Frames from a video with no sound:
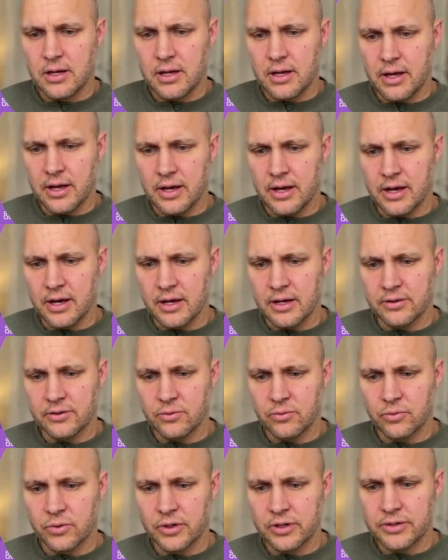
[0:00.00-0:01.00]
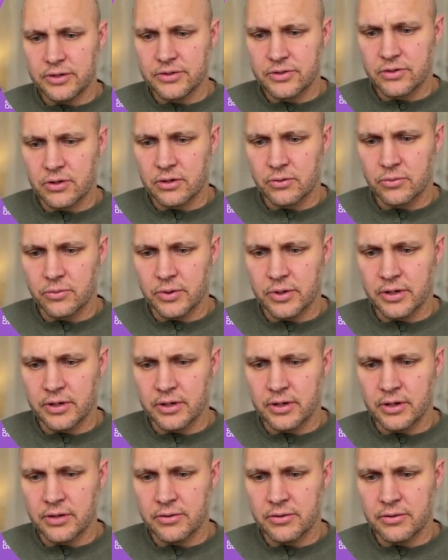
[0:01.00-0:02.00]
and we're going to start
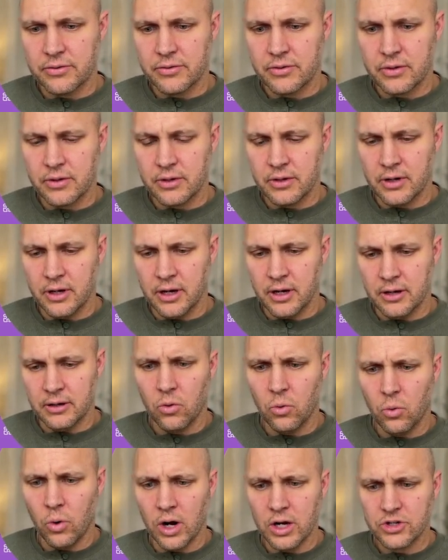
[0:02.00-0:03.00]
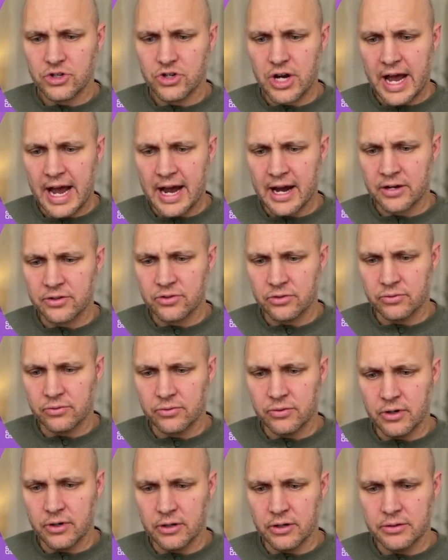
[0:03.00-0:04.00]
with watch actor
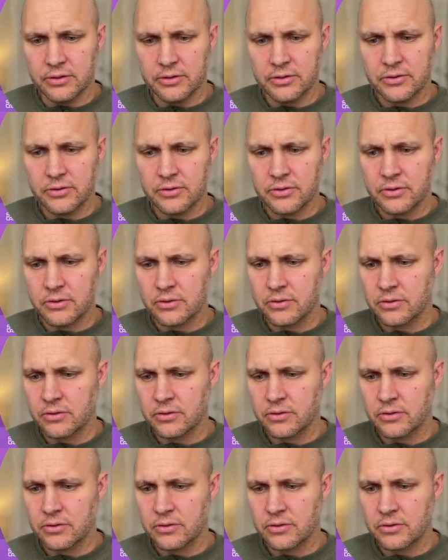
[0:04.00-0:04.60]
runs.